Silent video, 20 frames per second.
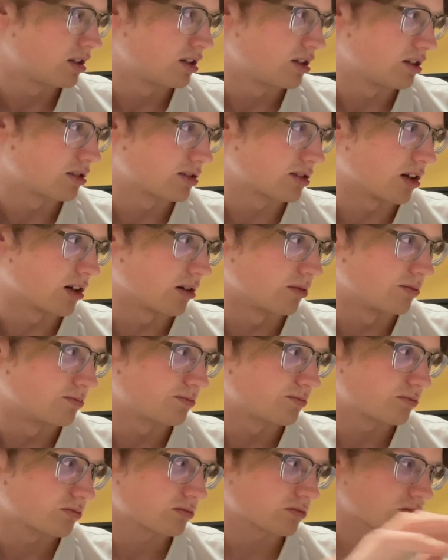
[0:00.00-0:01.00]
So
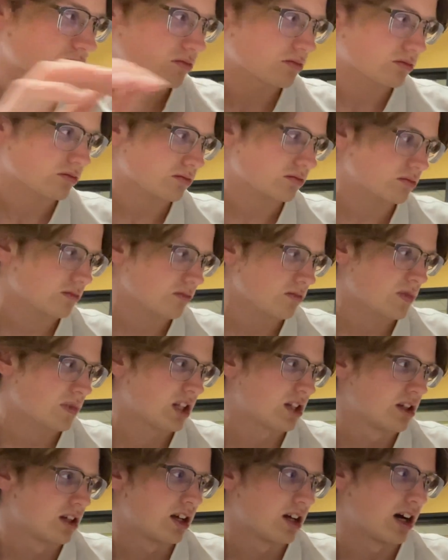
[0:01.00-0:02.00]

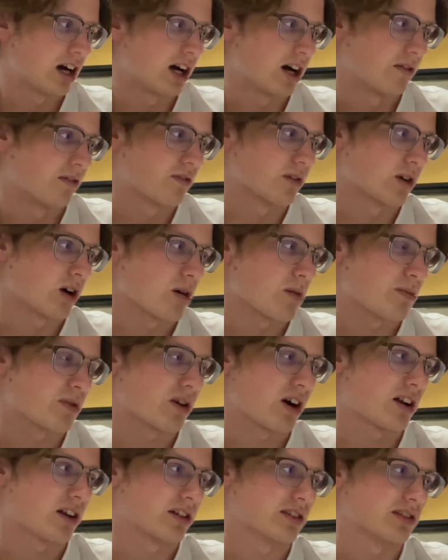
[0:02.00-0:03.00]
for our
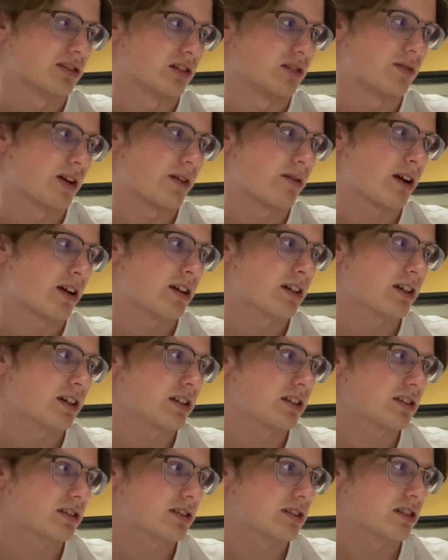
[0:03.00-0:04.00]
product survey
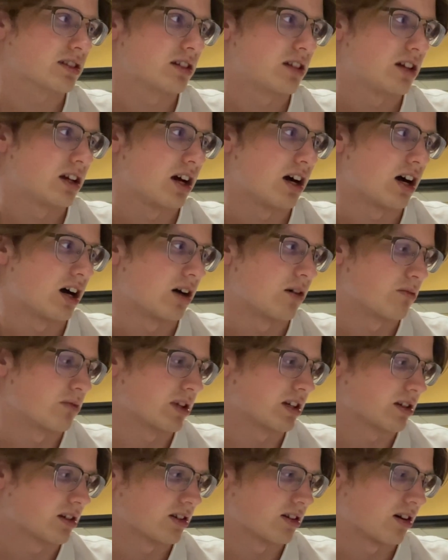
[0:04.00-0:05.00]
rankings,
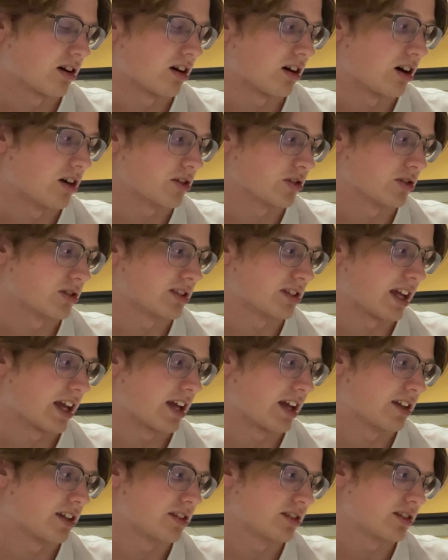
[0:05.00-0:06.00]
we could
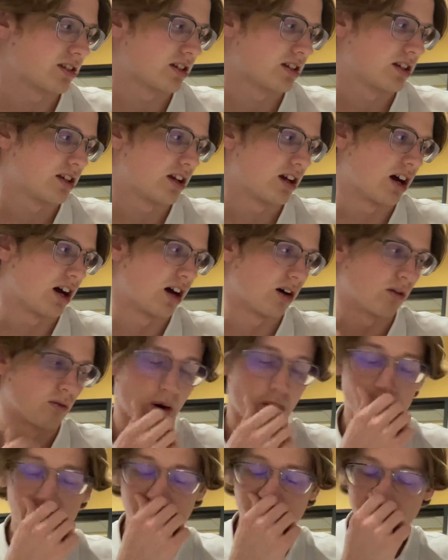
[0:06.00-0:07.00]
understand
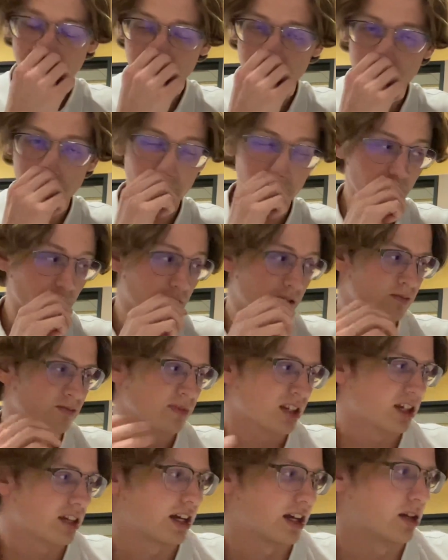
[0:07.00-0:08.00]
what we need to do
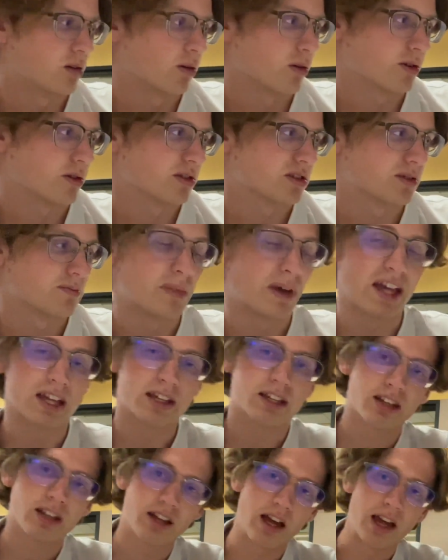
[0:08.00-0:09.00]
in order to
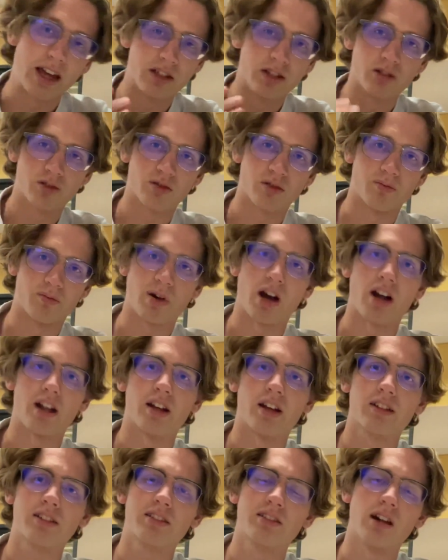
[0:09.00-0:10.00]
make a useful
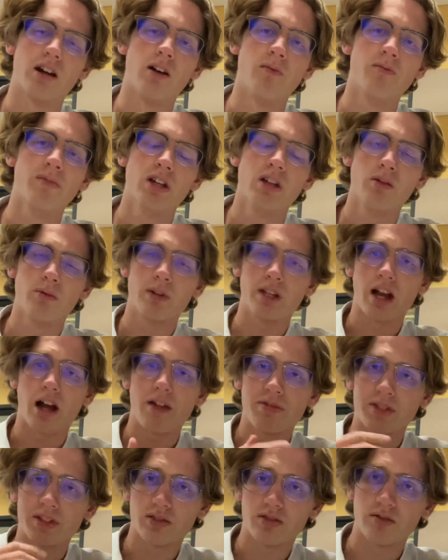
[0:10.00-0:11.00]
product. So we
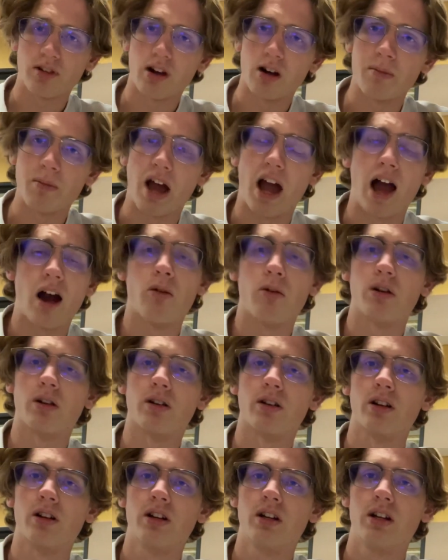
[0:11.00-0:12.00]
got this from
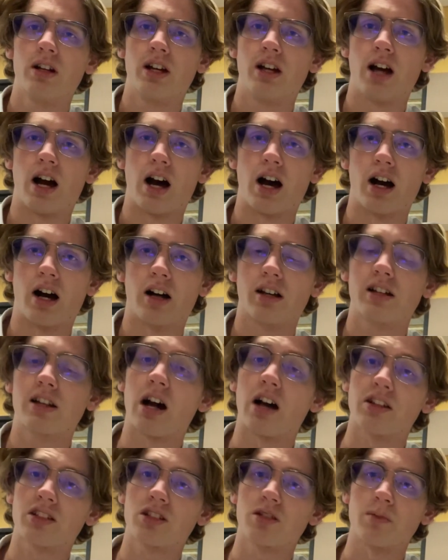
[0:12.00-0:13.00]
our
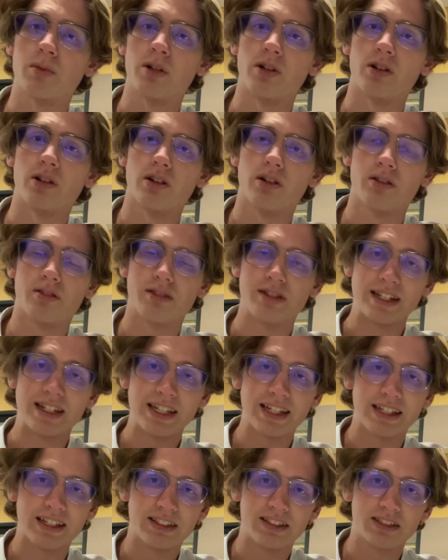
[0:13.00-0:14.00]
customer
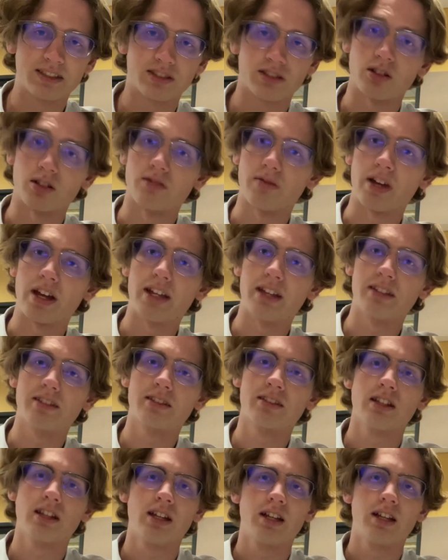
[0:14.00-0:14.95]
needs surveys.